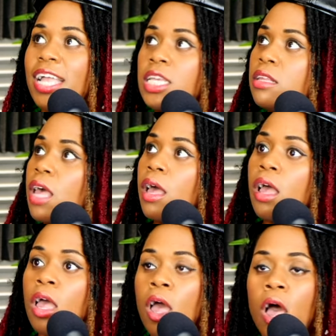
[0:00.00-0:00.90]
And she's like,
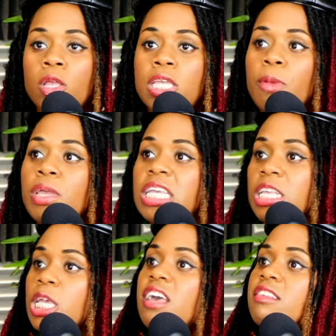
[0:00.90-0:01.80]
she was
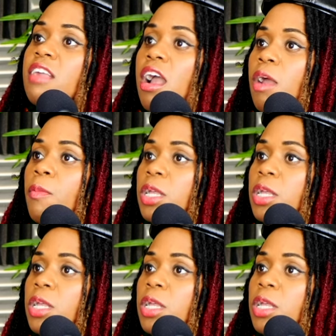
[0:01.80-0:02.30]
just concerned